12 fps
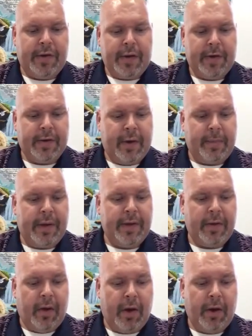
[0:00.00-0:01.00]
shuts up
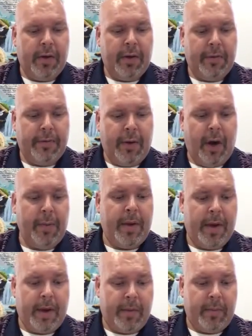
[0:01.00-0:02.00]
his heart
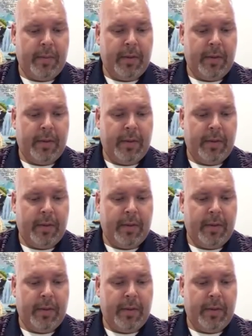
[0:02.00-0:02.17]
from him,